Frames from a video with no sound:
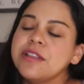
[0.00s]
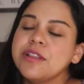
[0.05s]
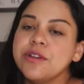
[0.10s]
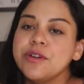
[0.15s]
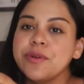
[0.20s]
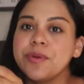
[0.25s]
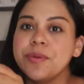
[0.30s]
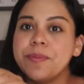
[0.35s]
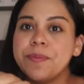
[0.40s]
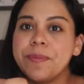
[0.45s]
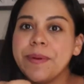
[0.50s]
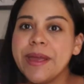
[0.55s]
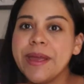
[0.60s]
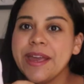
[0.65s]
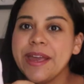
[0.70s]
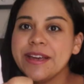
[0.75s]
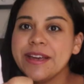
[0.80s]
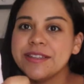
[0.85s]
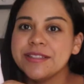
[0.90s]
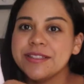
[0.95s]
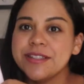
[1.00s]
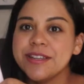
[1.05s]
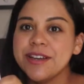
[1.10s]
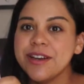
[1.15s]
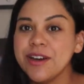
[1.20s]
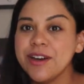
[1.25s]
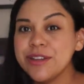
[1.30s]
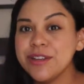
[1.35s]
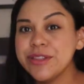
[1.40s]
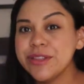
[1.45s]
little panda
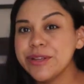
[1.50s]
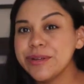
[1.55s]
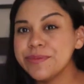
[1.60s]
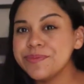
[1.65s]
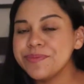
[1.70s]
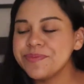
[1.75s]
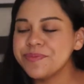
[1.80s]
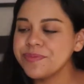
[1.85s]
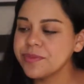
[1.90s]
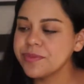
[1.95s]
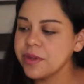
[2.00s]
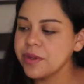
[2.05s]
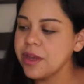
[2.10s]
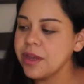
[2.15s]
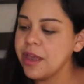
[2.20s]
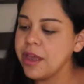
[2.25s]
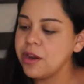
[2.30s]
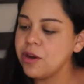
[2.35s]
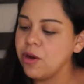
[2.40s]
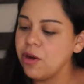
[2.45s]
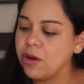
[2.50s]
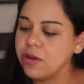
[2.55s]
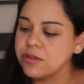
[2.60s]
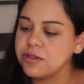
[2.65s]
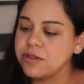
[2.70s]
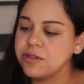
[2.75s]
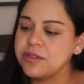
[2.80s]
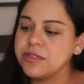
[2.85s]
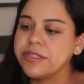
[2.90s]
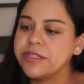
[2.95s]
on them, and
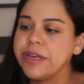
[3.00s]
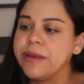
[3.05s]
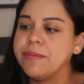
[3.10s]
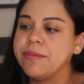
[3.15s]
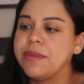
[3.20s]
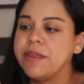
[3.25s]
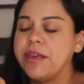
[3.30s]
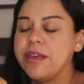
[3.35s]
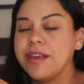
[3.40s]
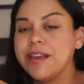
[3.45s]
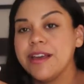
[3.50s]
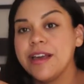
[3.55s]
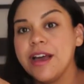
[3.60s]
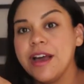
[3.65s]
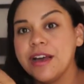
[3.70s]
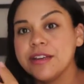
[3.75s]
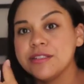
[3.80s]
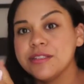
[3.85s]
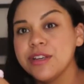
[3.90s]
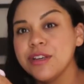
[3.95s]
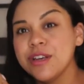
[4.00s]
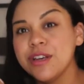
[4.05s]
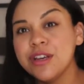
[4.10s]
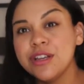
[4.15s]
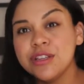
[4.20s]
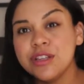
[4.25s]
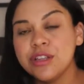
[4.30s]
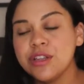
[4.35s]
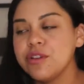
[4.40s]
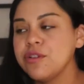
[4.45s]
also the same thing, it has
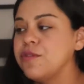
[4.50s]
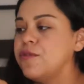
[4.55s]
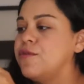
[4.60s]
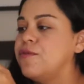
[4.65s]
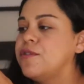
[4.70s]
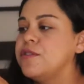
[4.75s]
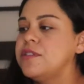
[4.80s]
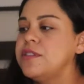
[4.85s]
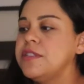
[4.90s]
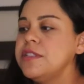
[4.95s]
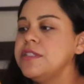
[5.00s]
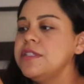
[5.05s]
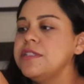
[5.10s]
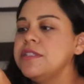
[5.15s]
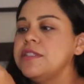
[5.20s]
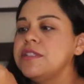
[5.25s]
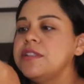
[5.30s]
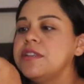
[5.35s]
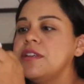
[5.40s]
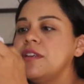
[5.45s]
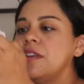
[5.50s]
the little footsies.